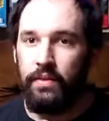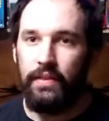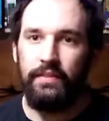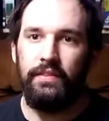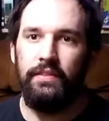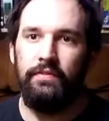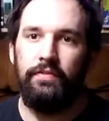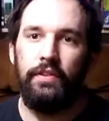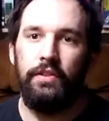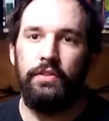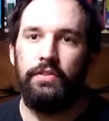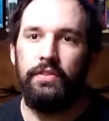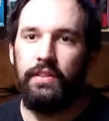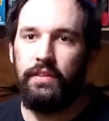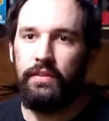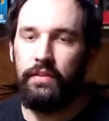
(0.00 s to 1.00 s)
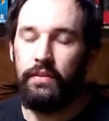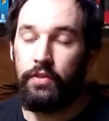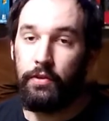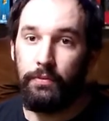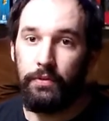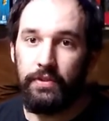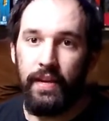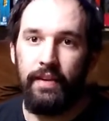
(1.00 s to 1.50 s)
This is the
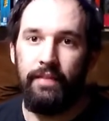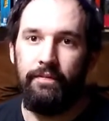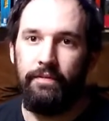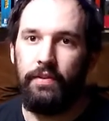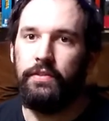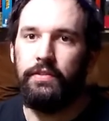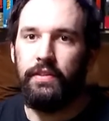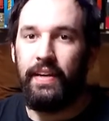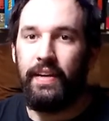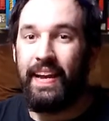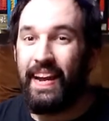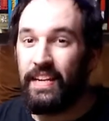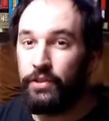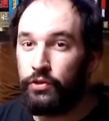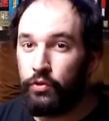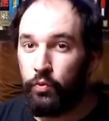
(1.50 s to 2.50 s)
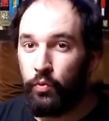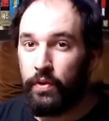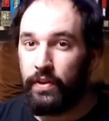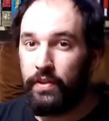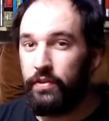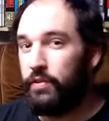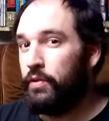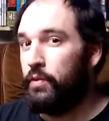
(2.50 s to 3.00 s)
Thermaltake Versa
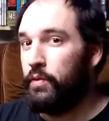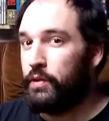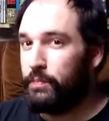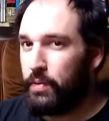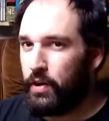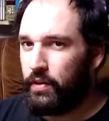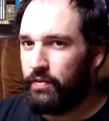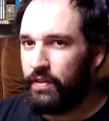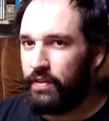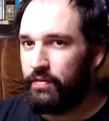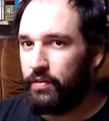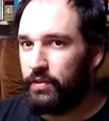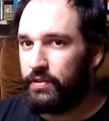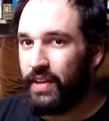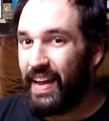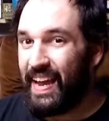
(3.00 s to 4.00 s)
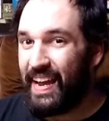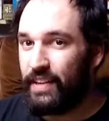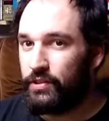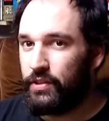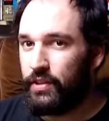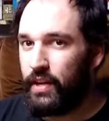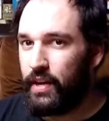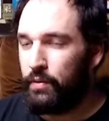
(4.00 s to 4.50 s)
H22. It's part of the Versa
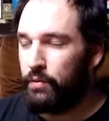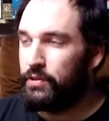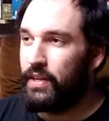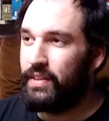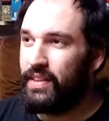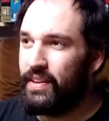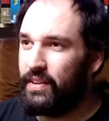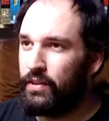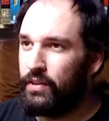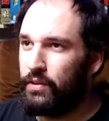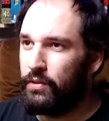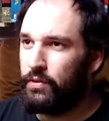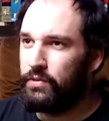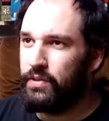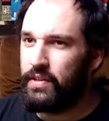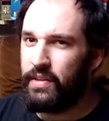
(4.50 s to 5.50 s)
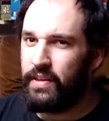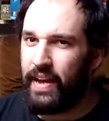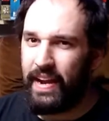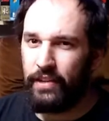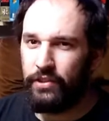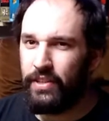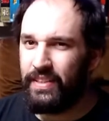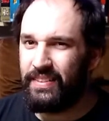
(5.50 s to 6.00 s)
H line, which I think includes the
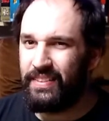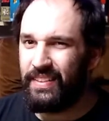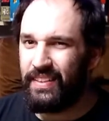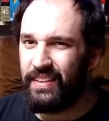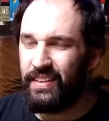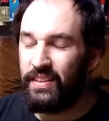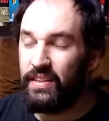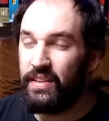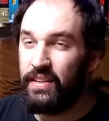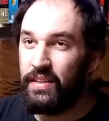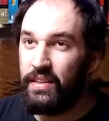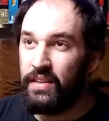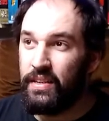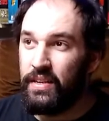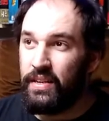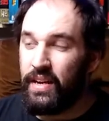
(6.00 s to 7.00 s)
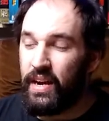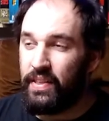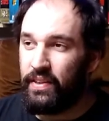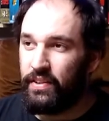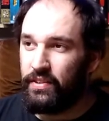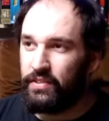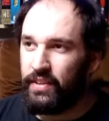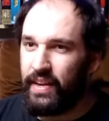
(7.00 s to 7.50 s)
H18. I
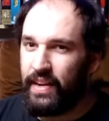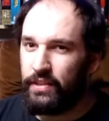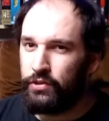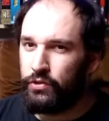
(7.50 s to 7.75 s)
think there's an